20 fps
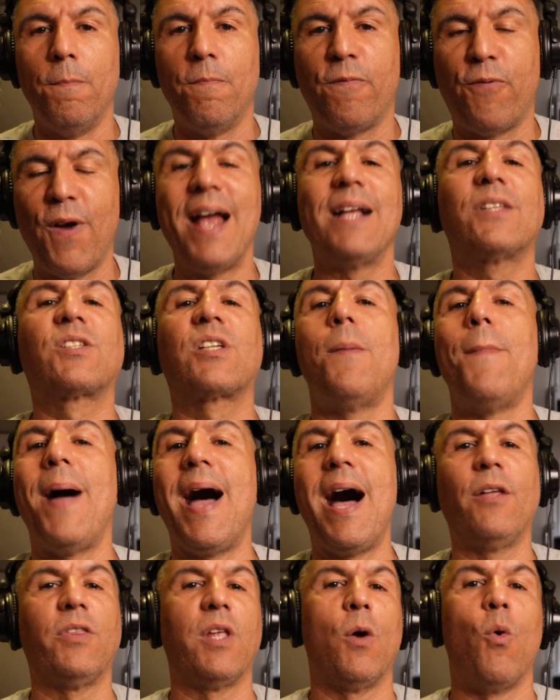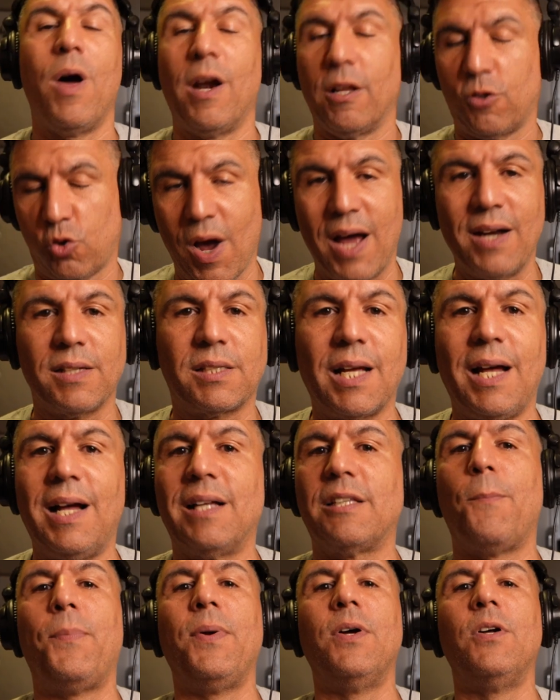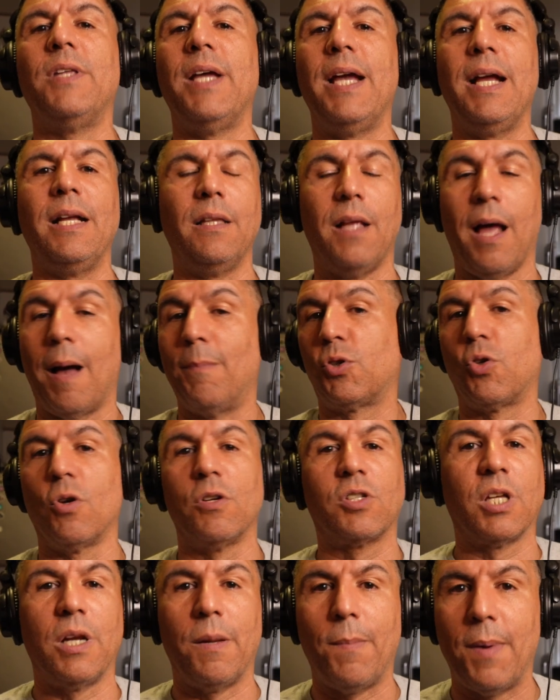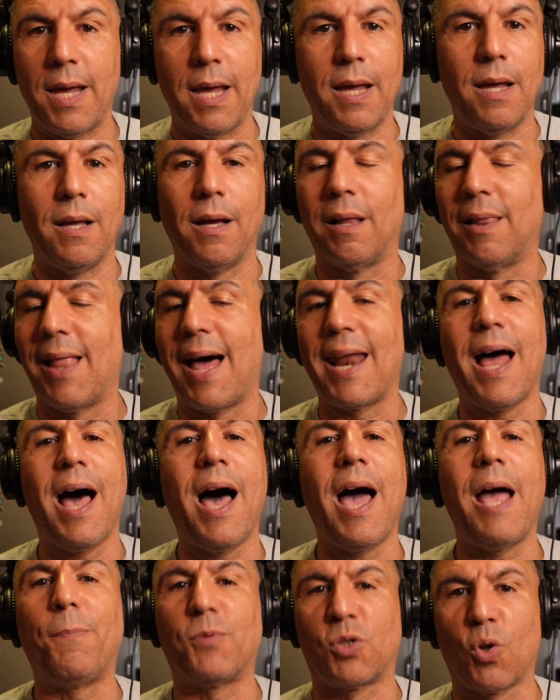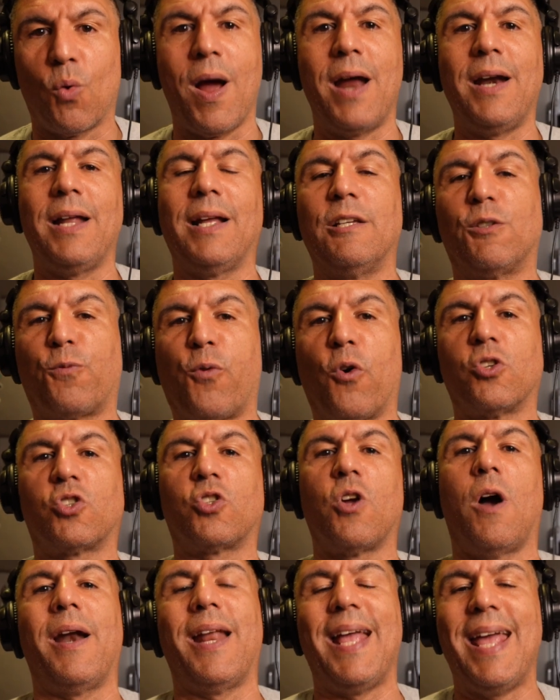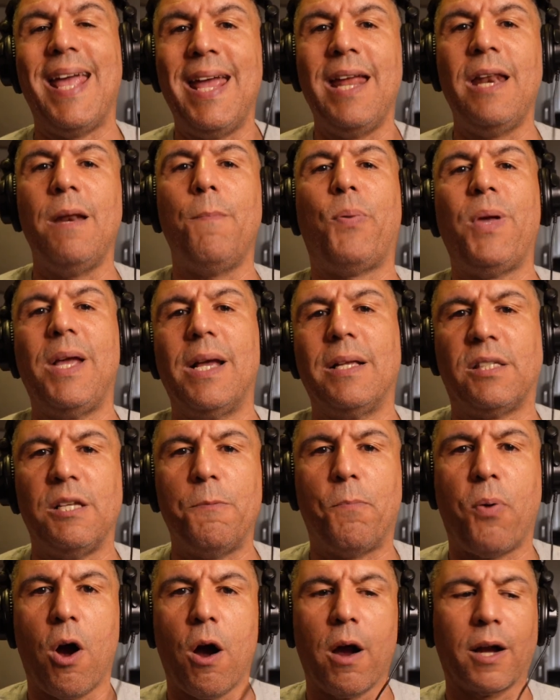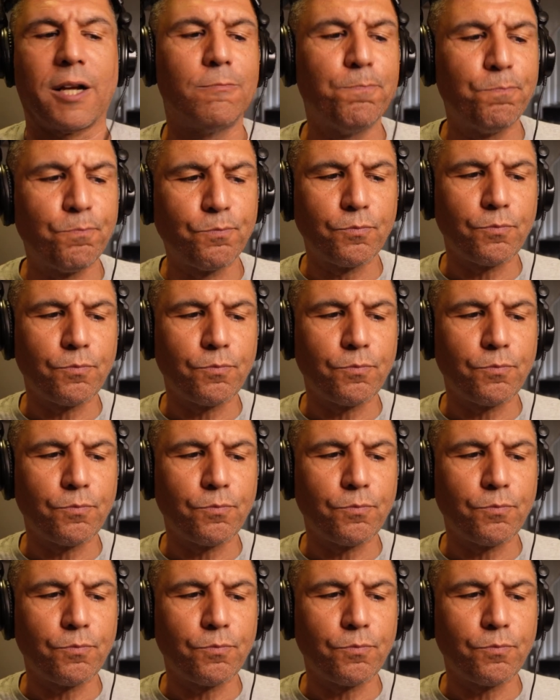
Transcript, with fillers: fans come out. They want to try to sell out the building. I'm sure it's going to be a lot of hype surrounding his first start in P N C Park.